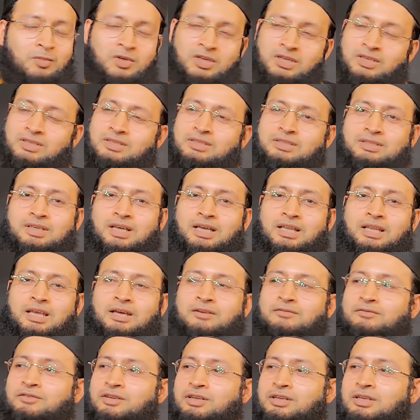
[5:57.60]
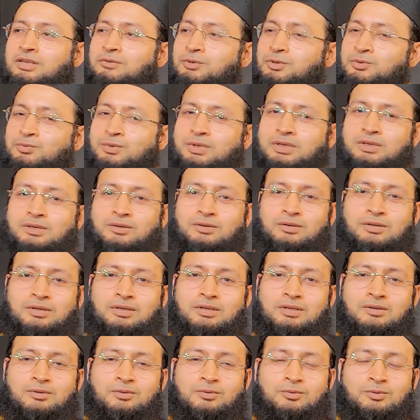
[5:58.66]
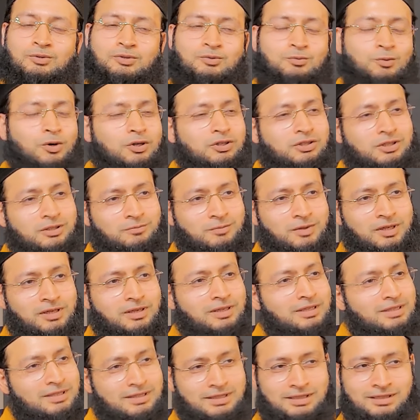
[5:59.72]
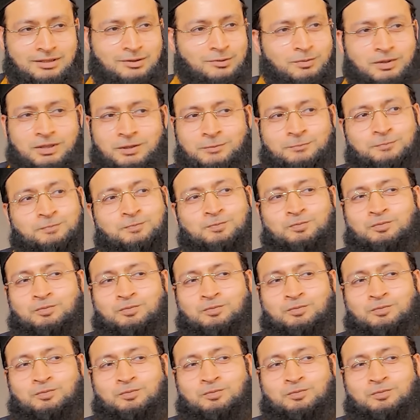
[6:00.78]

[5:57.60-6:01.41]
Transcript: Peace. And every individual who is watching me, listening to me,